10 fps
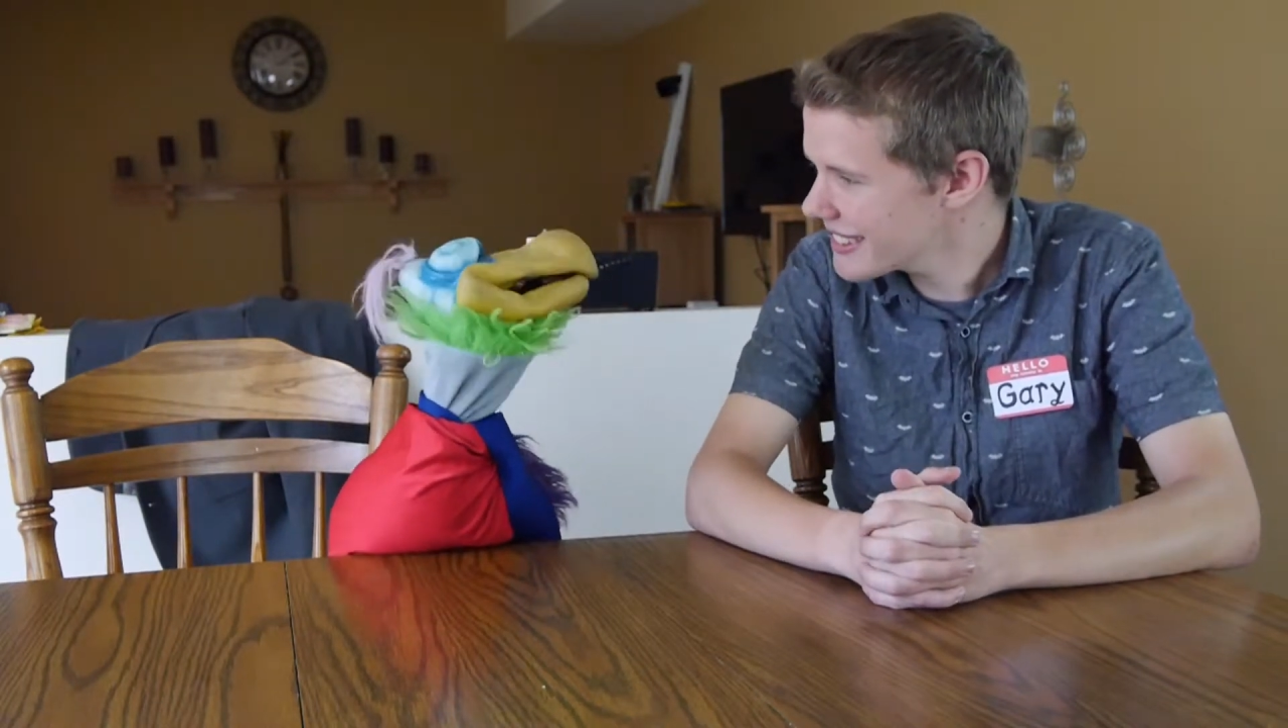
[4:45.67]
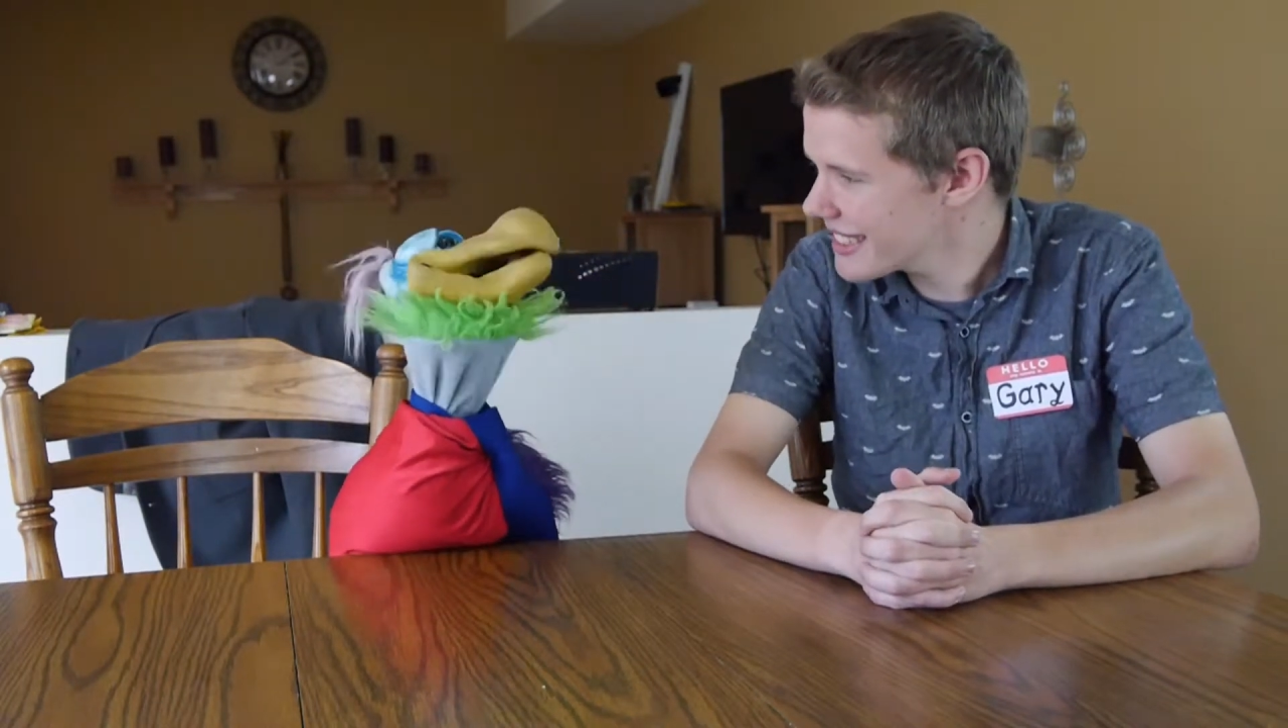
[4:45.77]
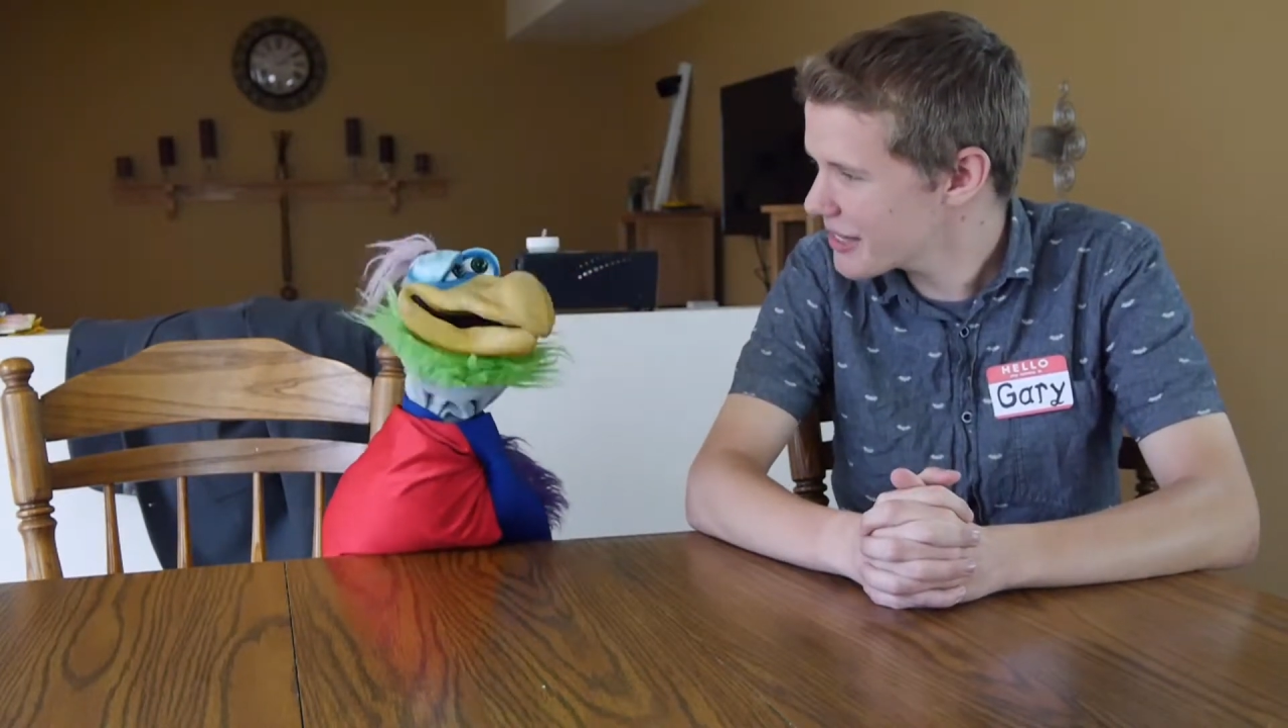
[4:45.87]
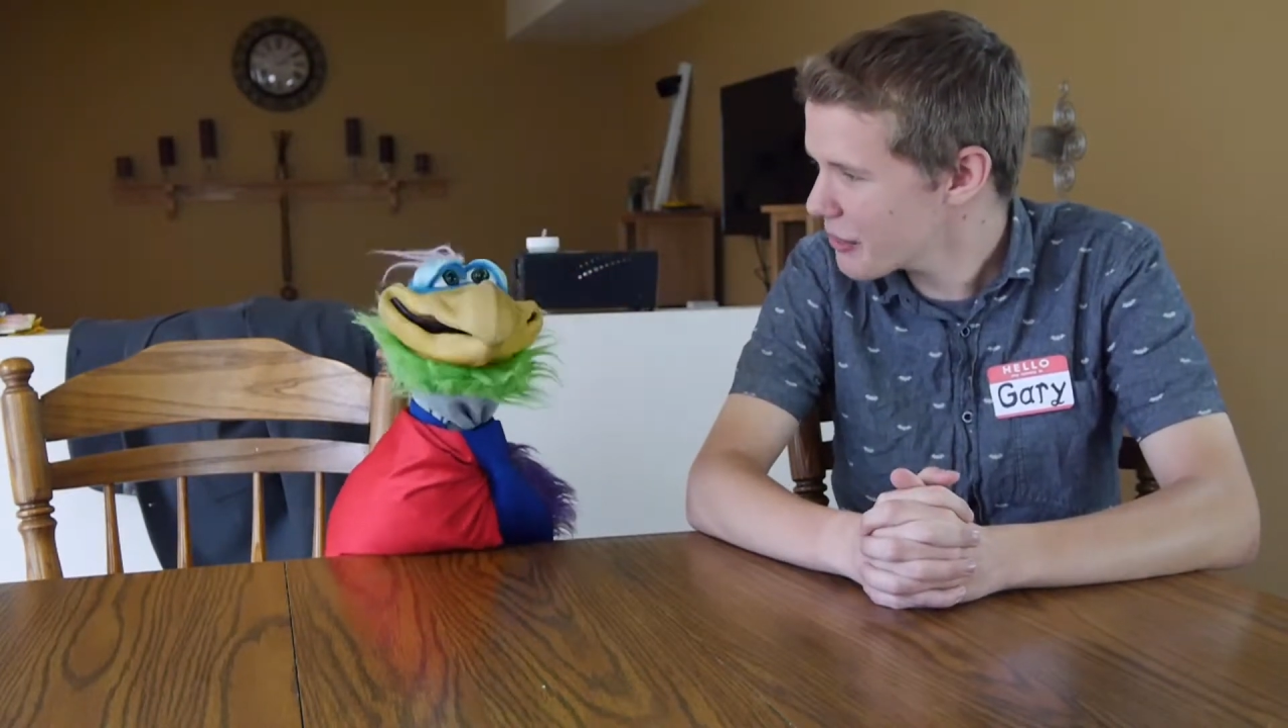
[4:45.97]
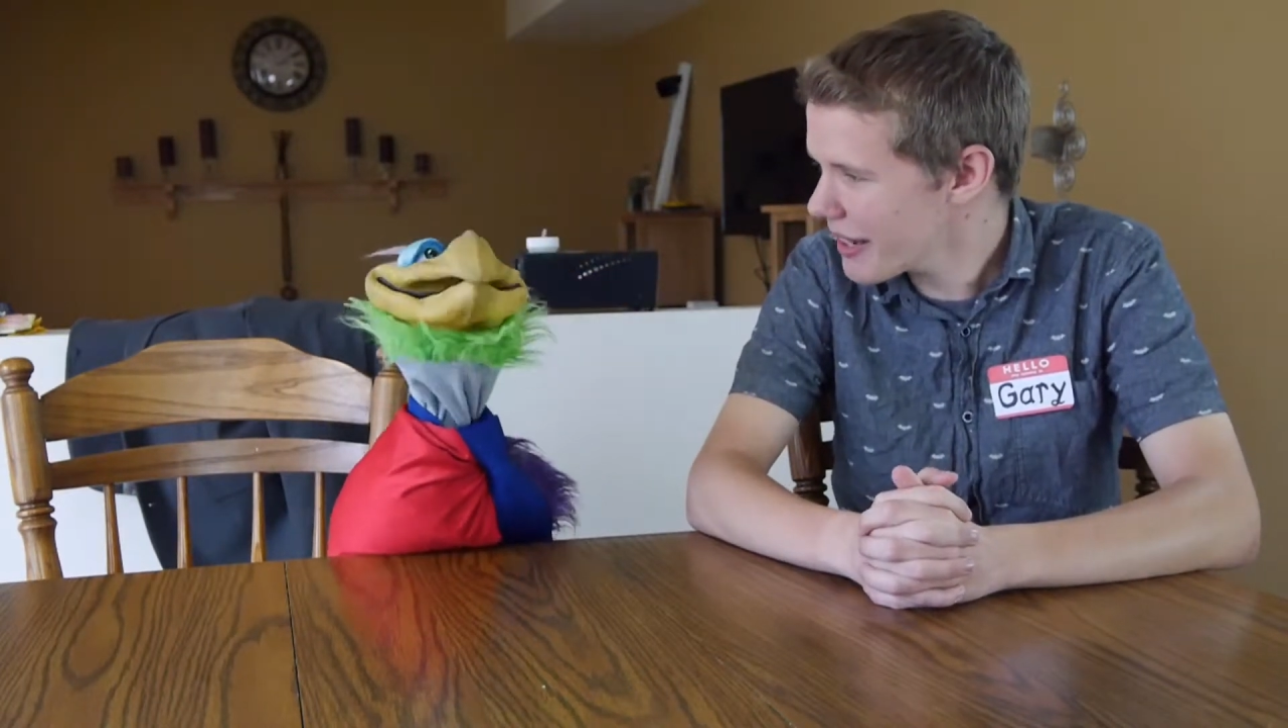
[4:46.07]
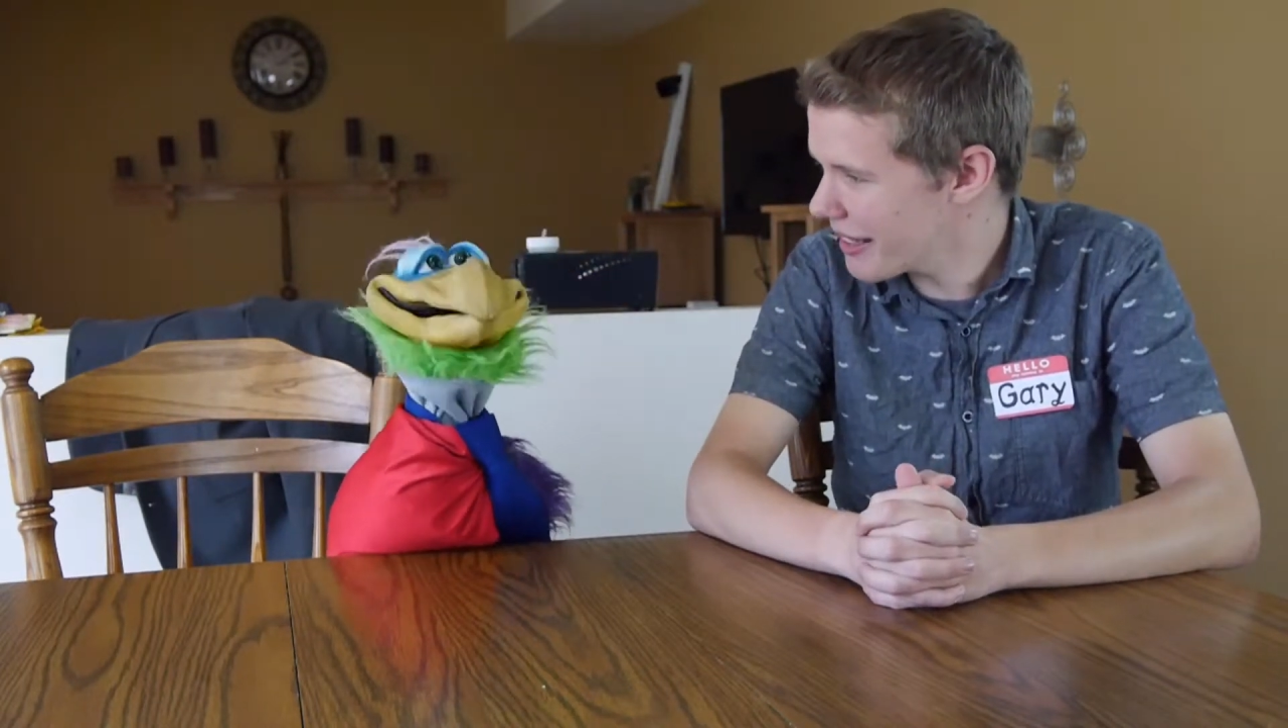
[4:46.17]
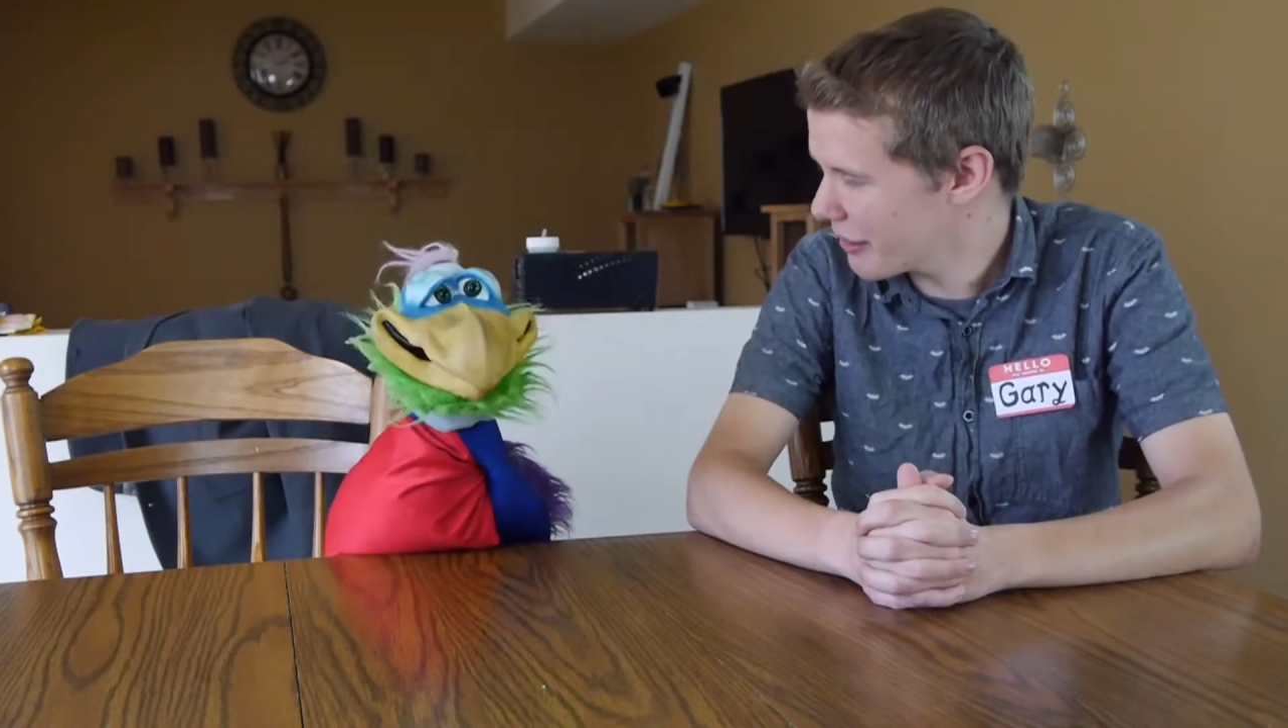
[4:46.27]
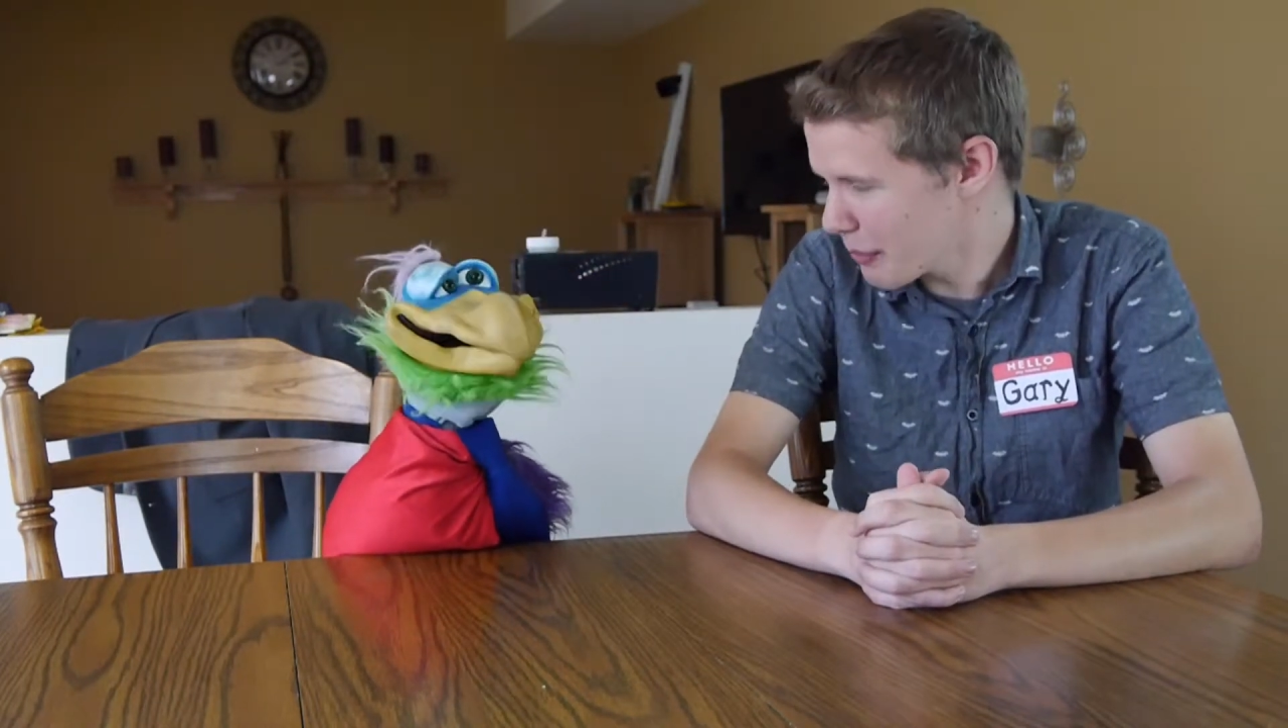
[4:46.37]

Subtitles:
that's great.